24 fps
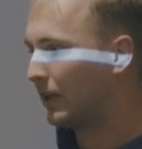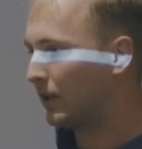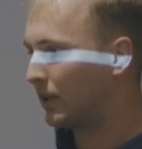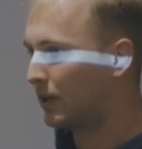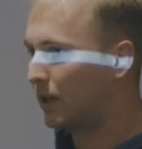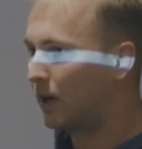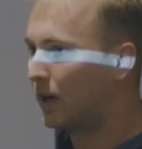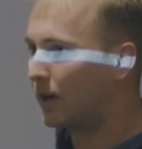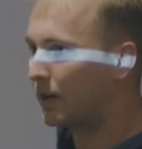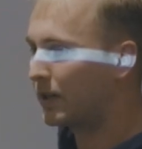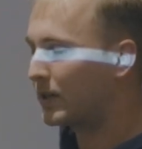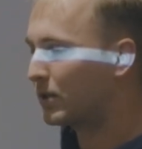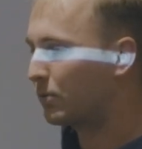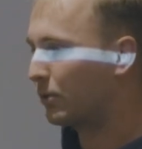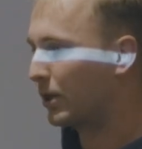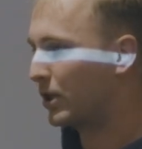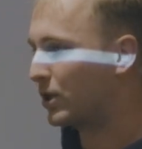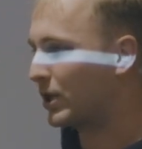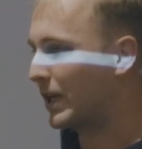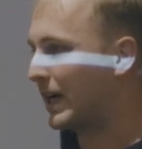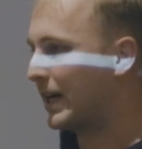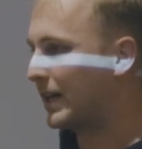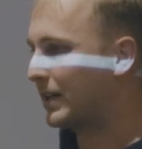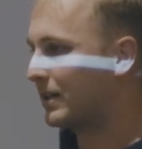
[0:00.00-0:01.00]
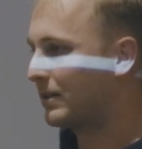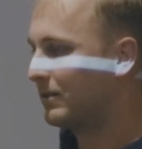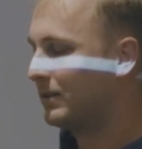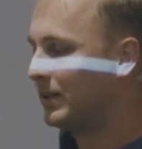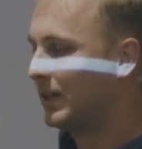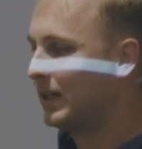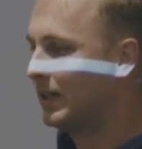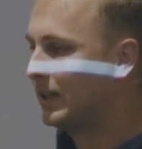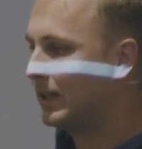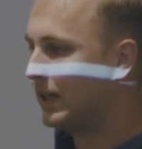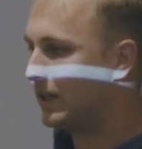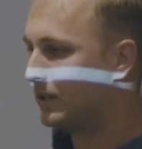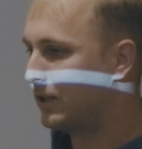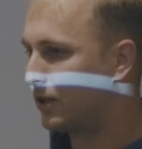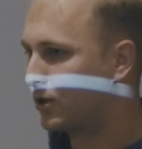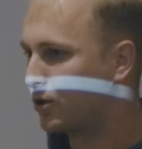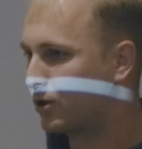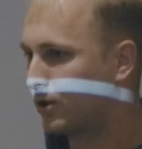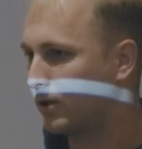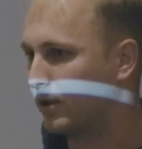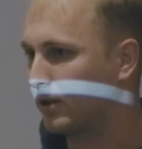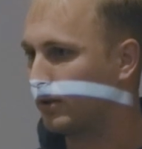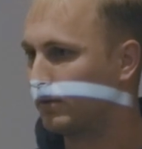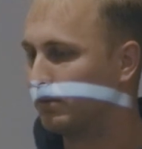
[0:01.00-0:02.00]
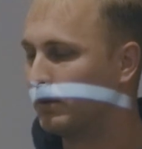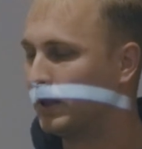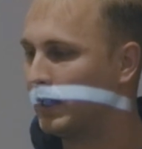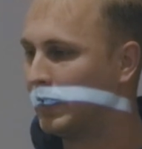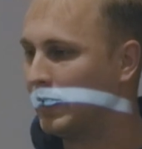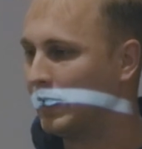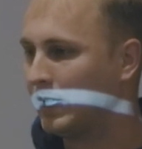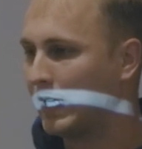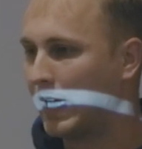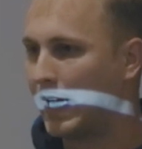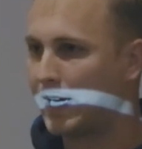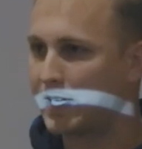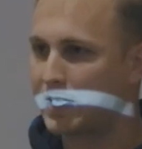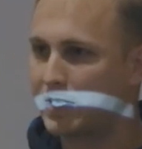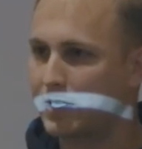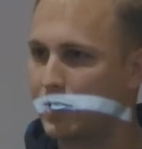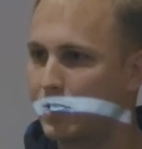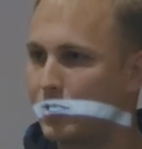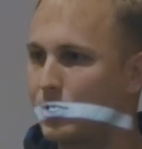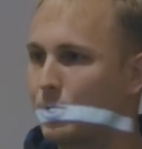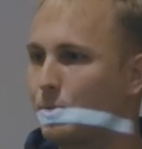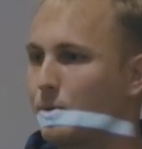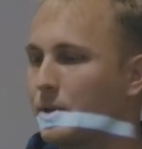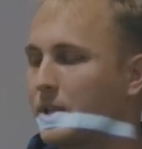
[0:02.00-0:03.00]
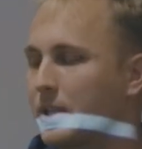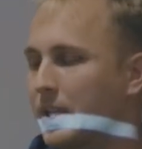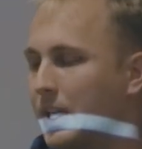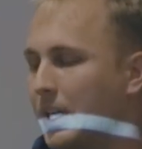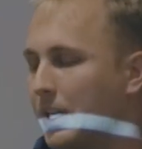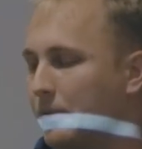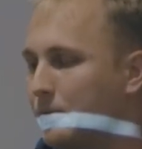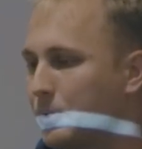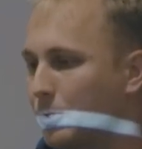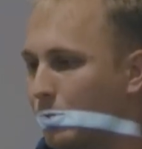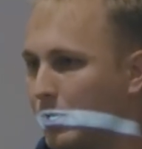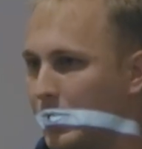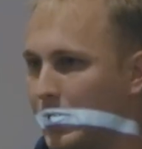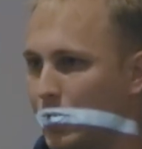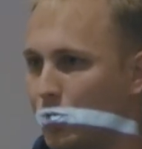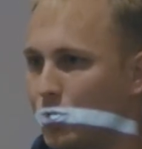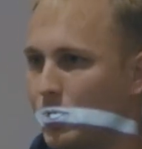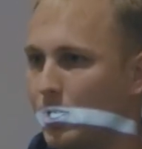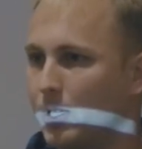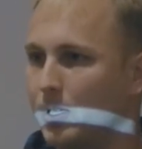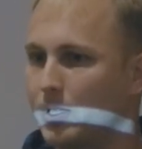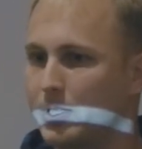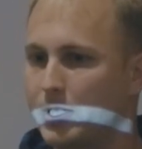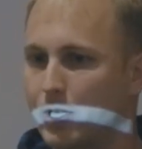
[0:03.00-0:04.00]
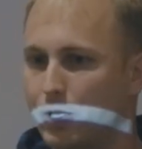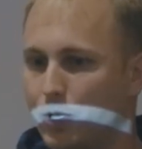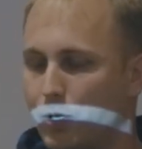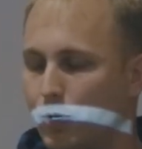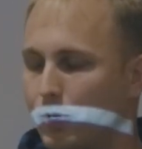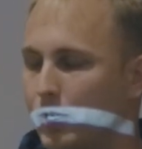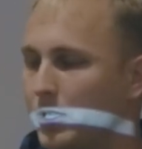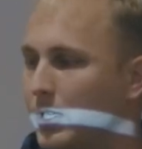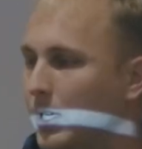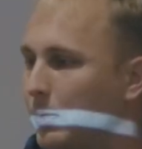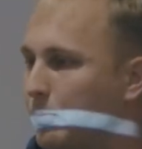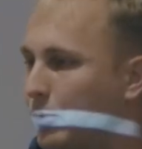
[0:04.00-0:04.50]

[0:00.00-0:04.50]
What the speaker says: guards which add additional access to safes or additional security